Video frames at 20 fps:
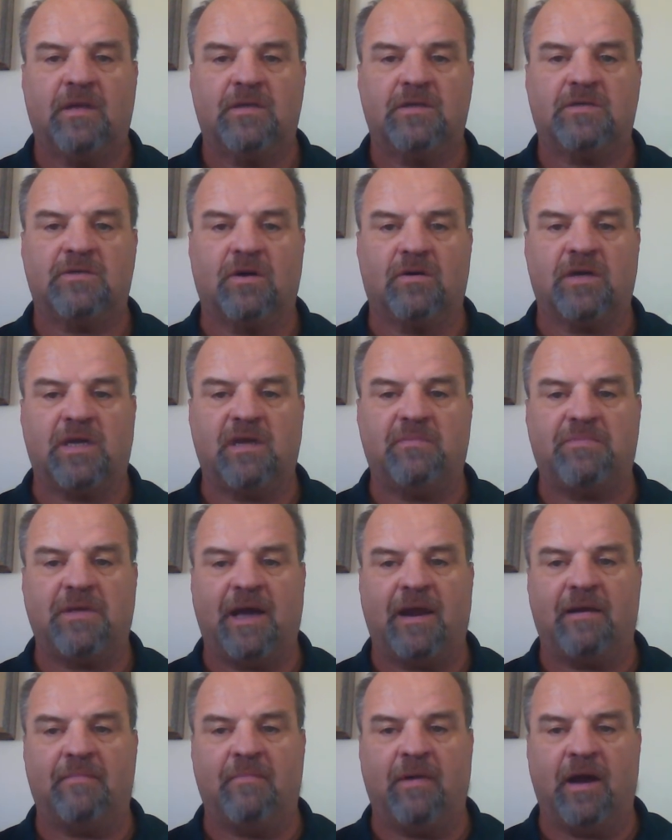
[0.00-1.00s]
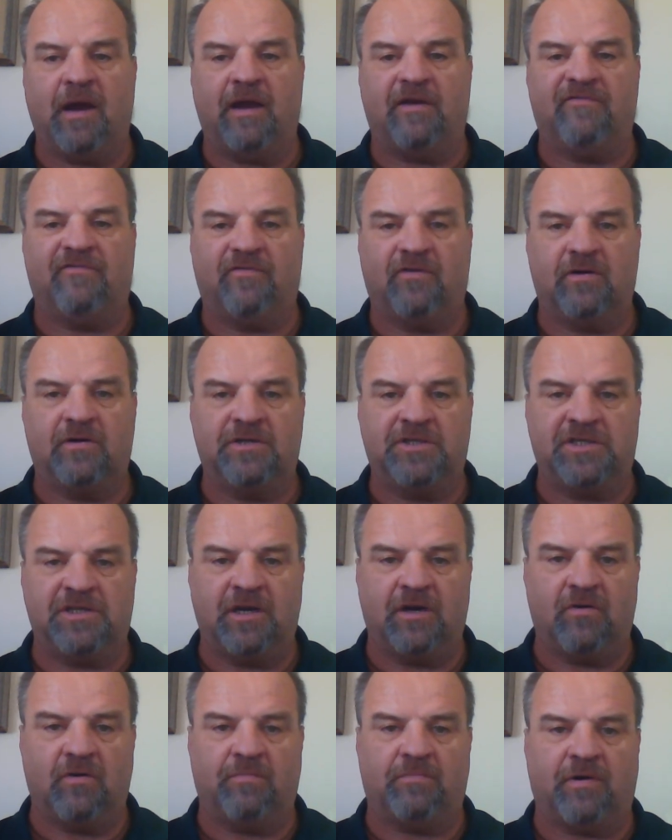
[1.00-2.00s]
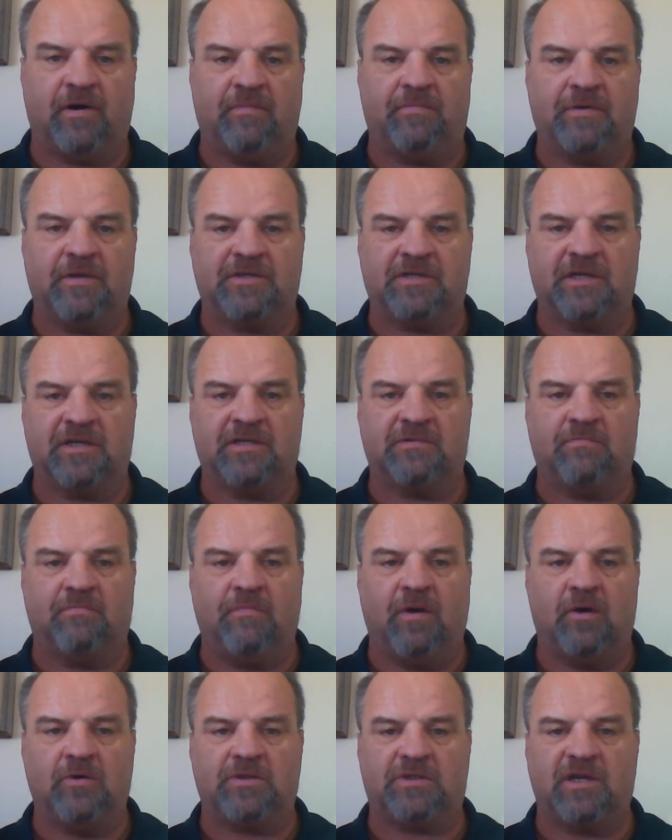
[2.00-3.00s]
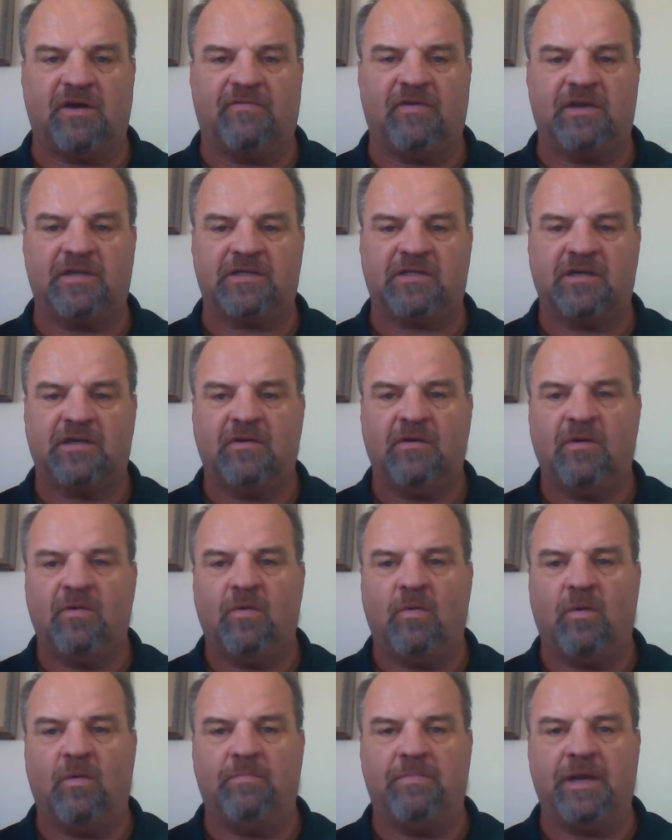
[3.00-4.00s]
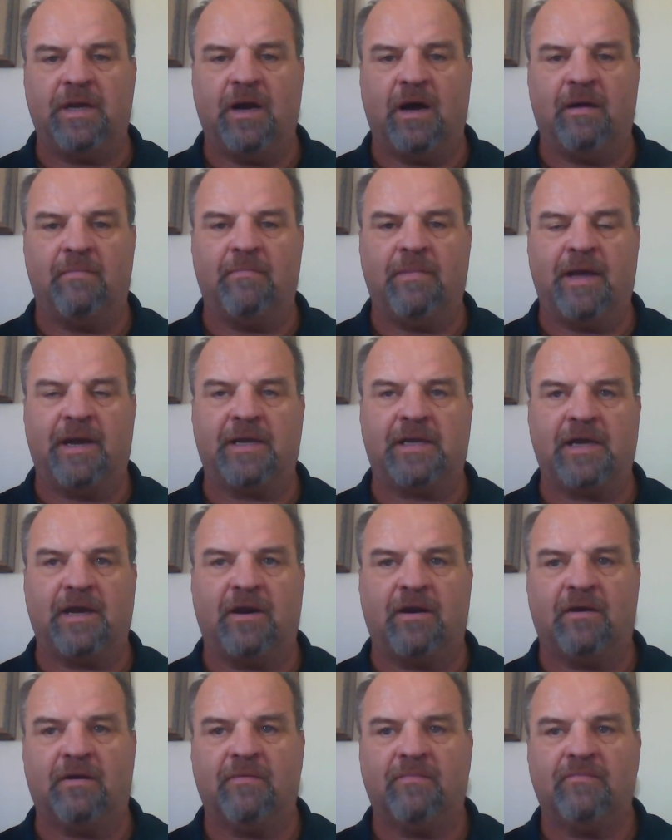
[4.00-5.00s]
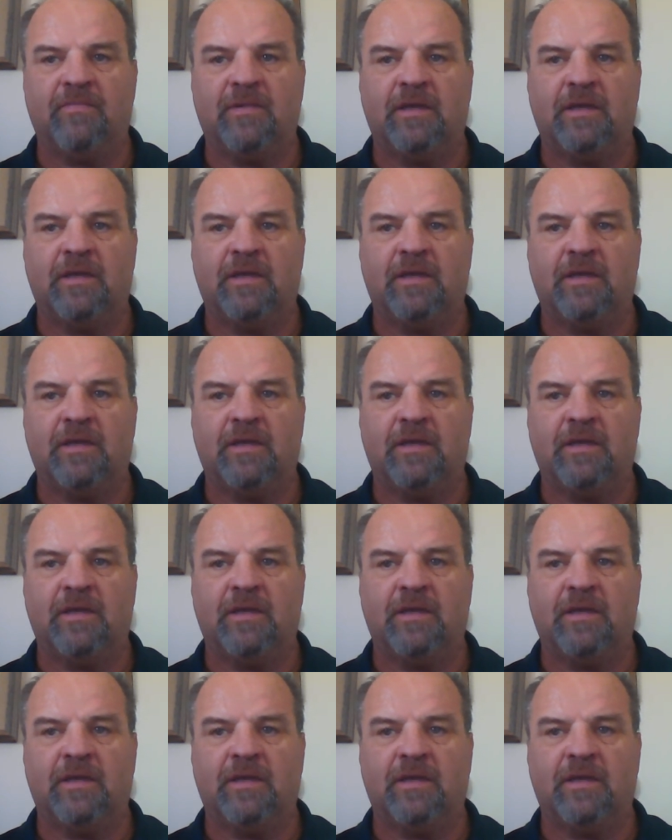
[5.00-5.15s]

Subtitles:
So keep that in mind. For general purposes, most of us will be on Medicare.